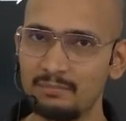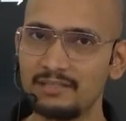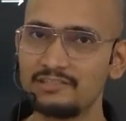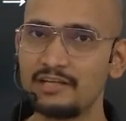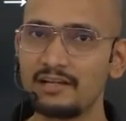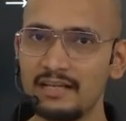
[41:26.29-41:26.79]

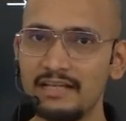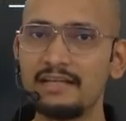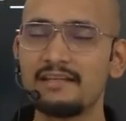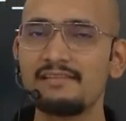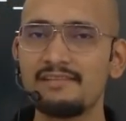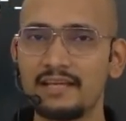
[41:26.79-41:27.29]
Generally it is
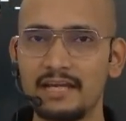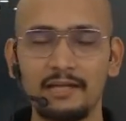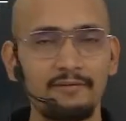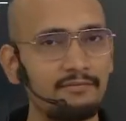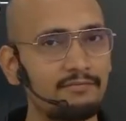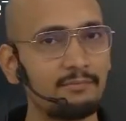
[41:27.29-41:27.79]
negative,
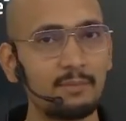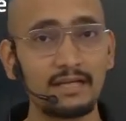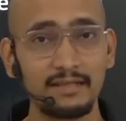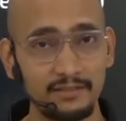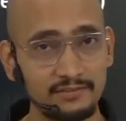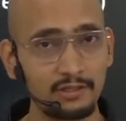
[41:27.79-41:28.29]
but
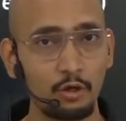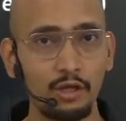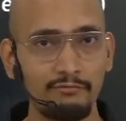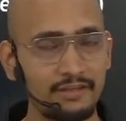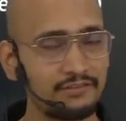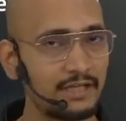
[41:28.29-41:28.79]
is it
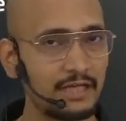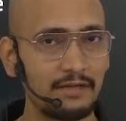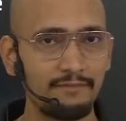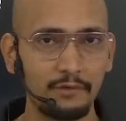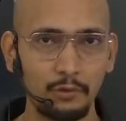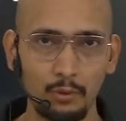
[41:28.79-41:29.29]
always negative?
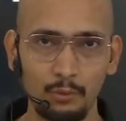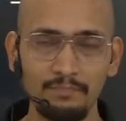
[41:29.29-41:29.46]
No.